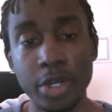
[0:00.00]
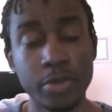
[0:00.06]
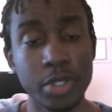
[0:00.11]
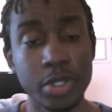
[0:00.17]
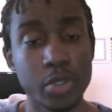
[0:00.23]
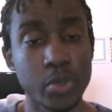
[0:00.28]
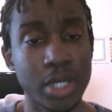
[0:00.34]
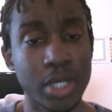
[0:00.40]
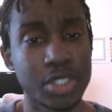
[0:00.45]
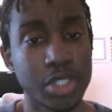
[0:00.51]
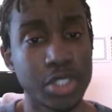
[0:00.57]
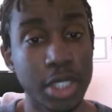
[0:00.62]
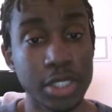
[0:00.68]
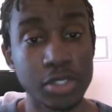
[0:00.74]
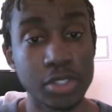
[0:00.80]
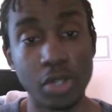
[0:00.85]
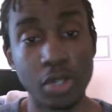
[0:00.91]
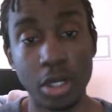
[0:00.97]
pretty much when I
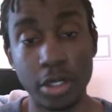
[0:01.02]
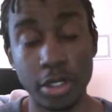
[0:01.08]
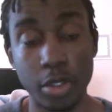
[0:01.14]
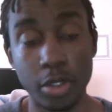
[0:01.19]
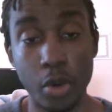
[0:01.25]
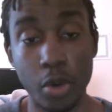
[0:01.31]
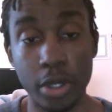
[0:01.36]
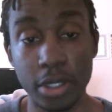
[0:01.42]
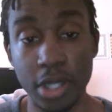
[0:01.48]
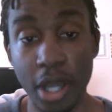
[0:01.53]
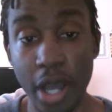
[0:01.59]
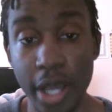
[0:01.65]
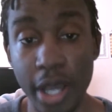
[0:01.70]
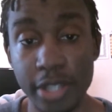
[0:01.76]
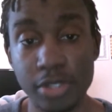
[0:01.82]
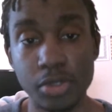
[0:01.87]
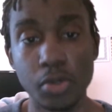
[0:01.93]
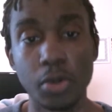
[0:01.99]
just started going to
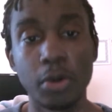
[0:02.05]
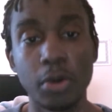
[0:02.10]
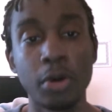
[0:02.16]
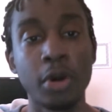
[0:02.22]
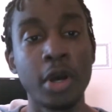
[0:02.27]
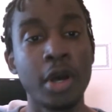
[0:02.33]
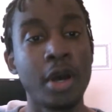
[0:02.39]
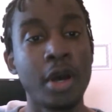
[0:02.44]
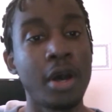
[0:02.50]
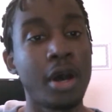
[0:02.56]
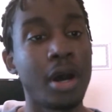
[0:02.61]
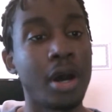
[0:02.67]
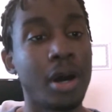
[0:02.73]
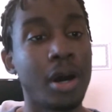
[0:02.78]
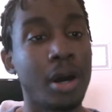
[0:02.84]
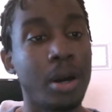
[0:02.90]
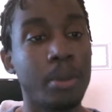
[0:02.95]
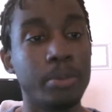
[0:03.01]
high school.
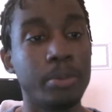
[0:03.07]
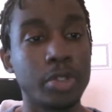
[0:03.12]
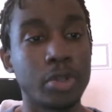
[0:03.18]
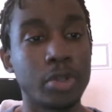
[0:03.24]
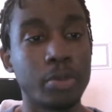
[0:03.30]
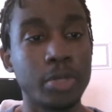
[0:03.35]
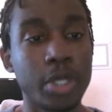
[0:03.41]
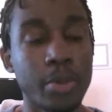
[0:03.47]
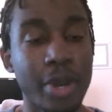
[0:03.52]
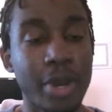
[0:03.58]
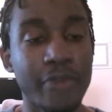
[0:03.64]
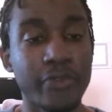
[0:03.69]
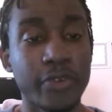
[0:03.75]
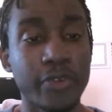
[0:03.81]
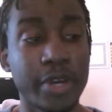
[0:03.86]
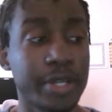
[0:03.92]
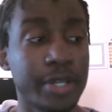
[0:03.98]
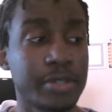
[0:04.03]
Me and my
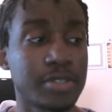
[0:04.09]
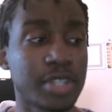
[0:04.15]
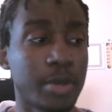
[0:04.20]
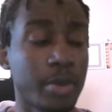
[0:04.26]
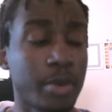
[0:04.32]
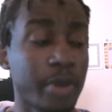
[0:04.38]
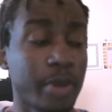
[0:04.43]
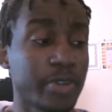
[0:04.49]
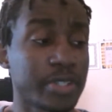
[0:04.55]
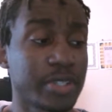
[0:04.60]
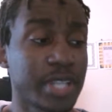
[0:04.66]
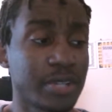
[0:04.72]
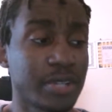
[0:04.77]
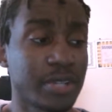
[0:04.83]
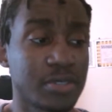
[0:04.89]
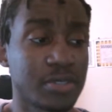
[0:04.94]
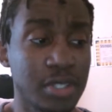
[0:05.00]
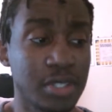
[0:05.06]
friends, some of my friends
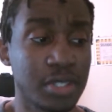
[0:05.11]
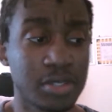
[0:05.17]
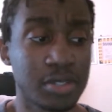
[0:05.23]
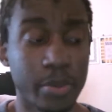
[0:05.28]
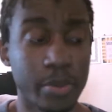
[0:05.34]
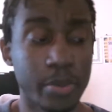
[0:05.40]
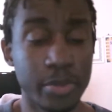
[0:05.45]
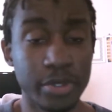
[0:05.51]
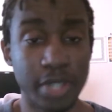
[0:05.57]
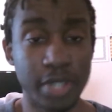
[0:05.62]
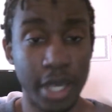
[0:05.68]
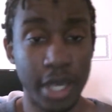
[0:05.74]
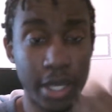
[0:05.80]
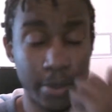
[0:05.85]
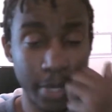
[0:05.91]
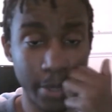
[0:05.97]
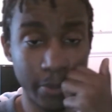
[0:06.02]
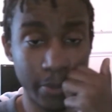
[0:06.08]
hadn't seen some of these
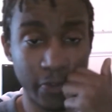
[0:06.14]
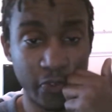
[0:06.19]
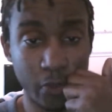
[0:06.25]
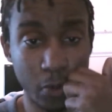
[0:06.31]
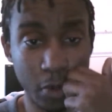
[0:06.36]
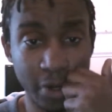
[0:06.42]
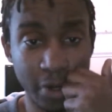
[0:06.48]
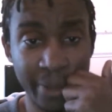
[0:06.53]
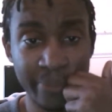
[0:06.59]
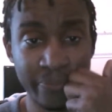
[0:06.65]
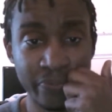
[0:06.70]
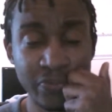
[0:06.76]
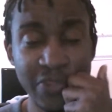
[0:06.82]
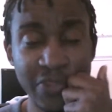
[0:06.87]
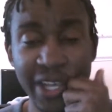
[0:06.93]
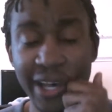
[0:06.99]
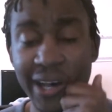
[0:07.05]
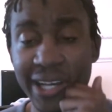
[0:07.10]
anime before,
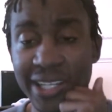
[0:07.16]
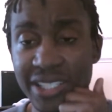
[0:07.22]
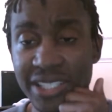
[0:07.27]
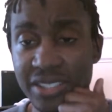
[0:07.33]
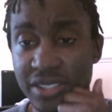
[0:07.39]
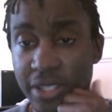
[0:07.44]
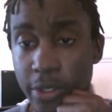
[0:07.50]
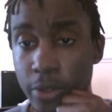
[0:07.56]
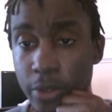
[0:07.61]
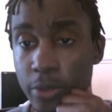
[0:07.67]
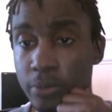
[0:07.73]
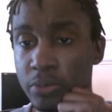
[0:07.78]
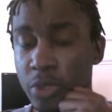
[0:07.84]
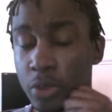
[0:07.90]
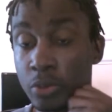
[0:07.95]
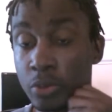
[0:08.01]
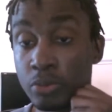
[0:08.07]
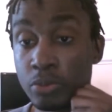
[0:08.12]
I guess because they were
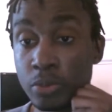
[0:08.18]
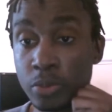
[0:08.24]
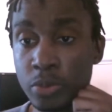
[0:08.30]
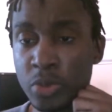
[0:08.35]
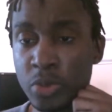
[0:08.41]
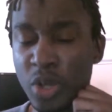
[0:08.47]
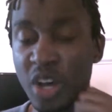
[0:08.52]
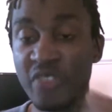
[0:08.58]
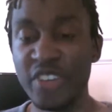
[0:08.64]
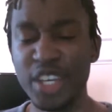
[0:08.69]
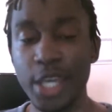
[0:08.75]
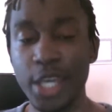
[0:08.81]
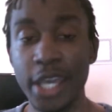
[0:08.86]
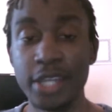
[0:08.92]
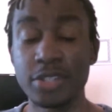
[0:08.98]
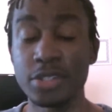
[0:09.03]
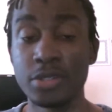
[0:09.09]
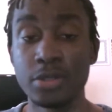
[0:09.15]
on
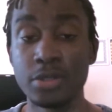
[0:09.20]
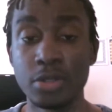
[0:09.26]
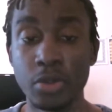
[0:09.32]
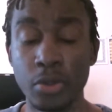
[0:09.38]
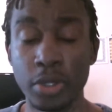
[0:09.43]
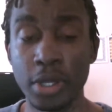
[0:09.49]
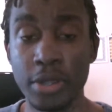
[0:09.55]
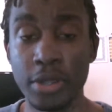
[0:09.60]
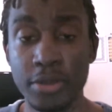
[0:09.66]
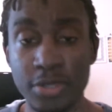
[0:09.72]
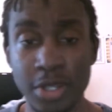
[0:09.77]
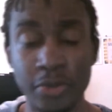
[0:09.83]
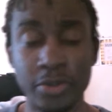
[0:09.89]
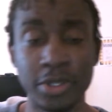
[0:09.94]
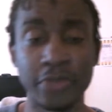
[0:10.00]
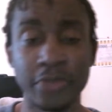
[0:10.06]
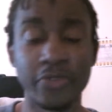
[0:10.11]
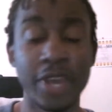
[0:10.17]
vacation doing other stuff
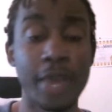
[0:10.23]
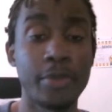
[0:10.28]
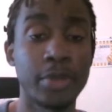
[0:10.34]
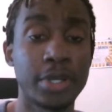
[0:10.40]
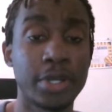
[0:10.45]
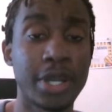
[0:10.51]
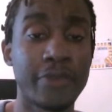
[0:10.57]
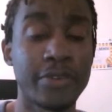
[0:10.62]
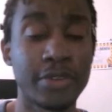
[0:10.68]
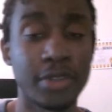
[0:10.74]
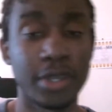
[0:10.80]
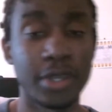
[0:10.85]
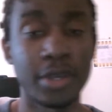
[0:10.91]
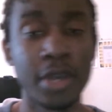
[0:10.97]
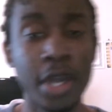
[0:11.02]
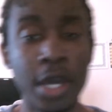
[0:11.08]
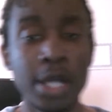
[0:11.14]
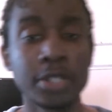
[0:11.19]
with their family and everything.
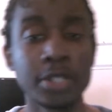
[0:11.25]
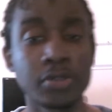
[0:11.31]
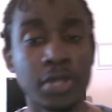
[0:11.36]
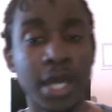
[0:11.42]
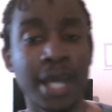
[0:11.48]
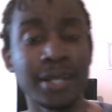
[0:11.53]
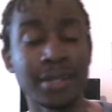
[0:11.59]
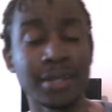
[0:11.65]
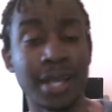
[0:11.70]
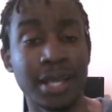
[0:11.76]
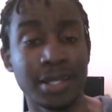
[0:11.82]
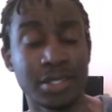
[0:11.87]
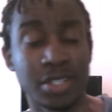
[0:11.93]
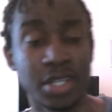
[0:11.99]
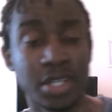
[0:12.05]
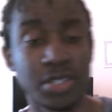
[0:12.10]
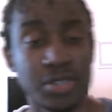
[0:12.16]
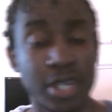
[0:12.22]
So they hadn't gotten a
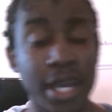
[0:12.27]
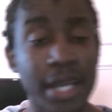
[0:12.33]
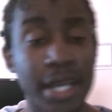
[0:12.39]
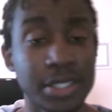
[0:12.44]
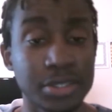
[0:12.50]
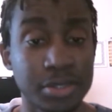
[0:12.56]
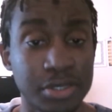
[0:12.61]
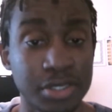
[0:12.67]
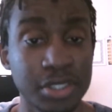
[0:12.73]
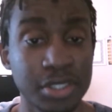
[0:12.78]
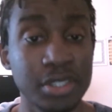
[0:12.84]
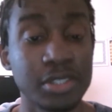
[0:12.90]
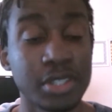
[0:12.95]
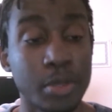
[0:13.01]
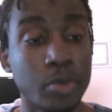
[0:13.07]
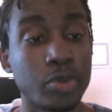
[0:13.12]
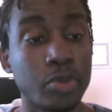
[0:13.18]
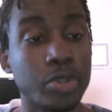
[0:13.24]
chance to actually see
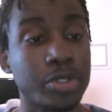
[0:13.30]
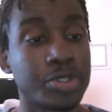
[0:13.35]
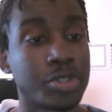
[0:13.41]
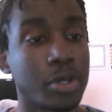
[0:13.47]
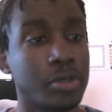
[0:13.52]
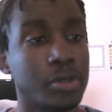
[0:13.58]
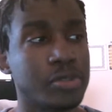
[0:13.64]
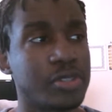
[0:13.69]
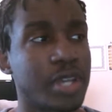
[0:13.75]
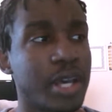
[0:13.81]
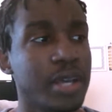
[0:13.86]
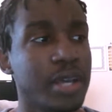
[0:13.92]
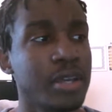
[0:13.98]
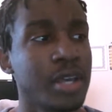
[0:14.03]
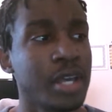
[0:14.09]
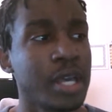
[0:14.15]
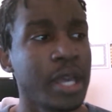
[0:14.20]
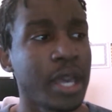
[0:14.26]
some of these shows yet.
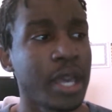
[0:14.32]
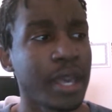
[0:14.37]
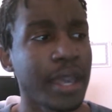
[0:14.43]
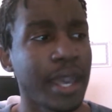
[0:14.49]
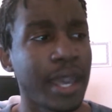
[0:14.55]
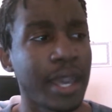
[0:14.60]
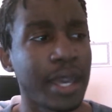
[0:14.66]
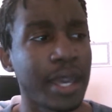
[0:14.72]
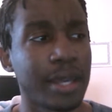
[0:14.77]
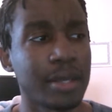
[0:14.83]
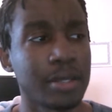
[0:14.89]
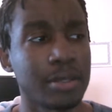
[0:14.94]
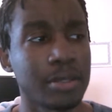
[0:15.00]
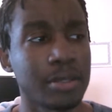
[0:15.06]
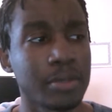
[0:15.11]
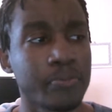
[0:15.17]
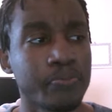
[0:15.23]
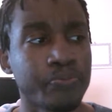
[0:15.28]

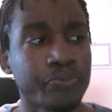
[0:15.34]
And,